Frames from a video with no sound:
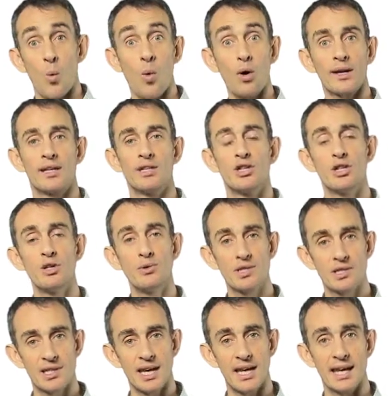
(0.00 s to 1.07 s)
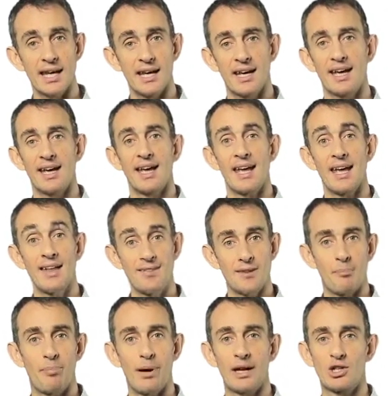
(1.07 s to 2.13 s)
what can you see in
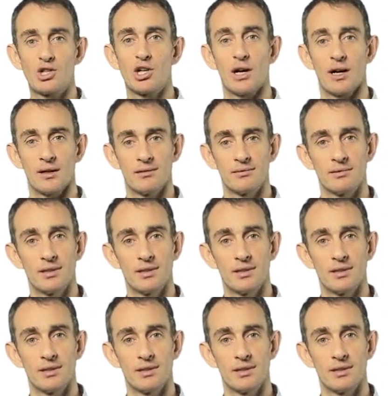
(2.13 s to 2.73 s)
the picture?